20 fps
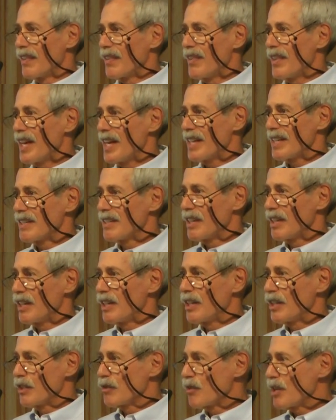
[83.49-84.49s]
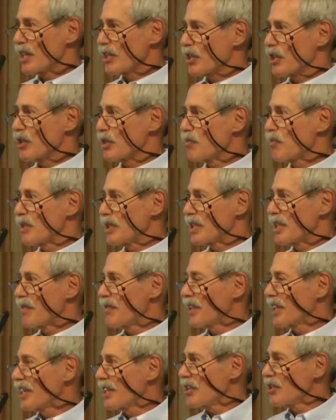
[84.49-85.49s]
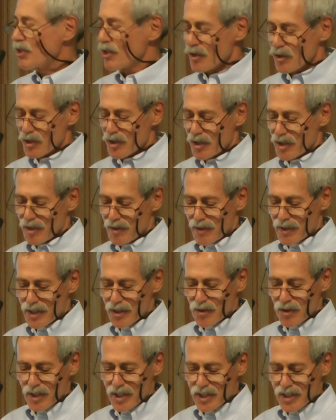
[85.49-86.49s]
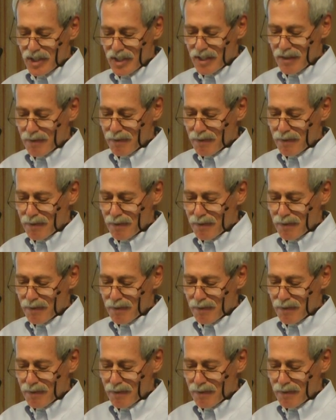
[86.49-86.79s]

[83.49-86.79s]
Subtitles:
that addresses specific issues of interest.